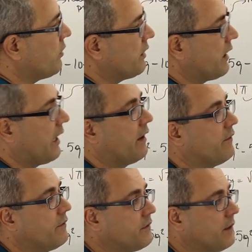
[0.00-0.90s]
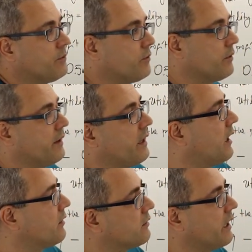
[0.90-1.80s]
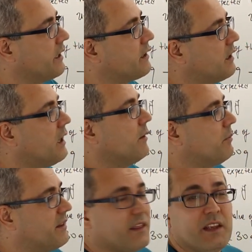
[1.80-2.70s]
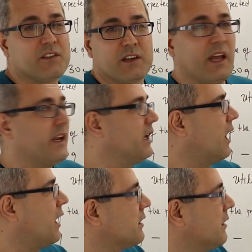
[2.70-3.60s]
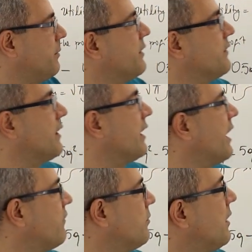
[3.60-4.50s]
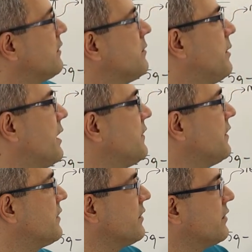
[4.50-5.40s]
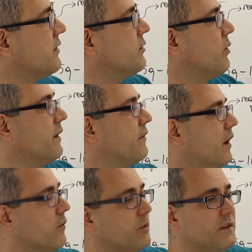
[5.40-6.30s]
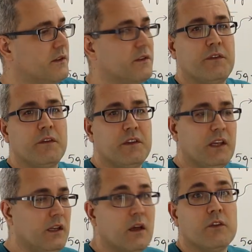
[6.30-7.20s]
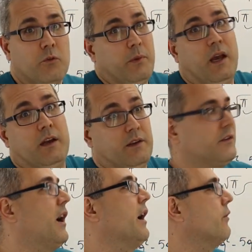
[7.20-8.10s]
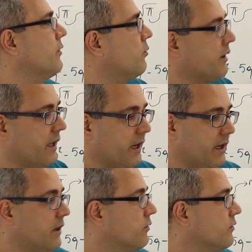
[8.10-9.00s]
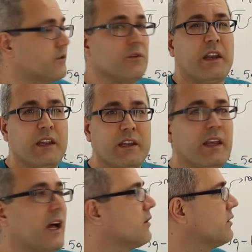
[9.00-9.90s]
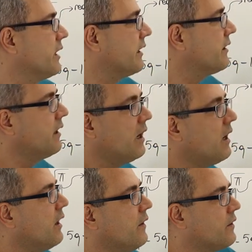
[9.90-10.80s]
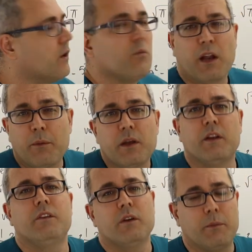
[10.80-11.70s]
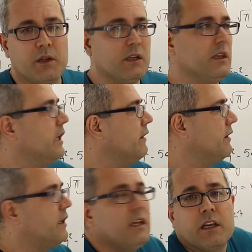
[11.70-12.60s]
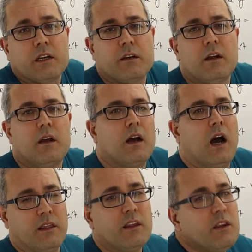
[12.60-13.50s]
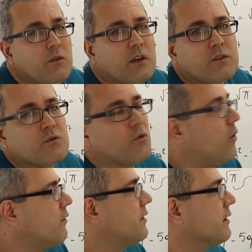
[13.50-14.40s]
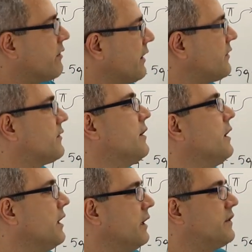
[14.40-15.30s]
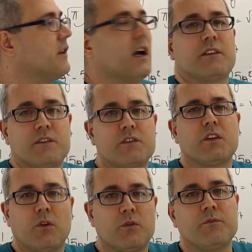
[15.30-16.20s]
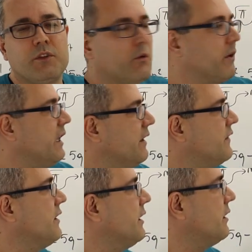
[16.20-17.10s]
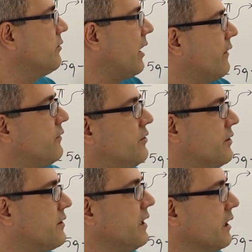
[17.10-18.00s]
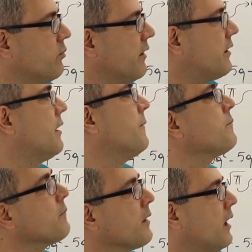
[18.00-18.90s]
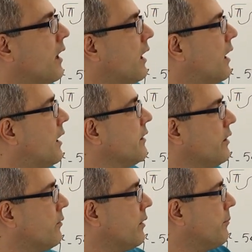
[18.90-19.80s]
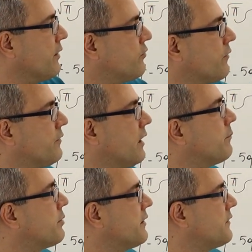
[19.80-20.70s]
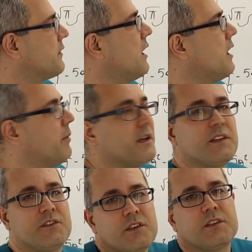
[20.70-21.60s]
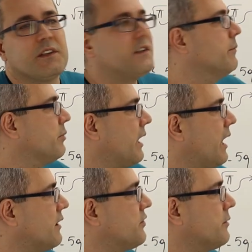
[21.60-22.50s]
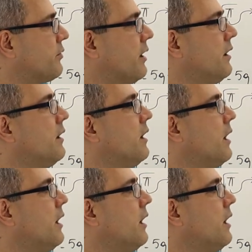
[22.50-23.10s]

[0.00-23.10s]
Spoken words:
will have some sort of a calculator, but things are getting ugly because I have to multiply 625 with 15. To be honest, I don't know what that equals to. I need a calculator. So what I'm going to do, I'm going to leave it here. I think you can solve the rest. It's not so, you know, easy. You have to just deal with, you know, a bunch of numbers, but it's just a simple algebra.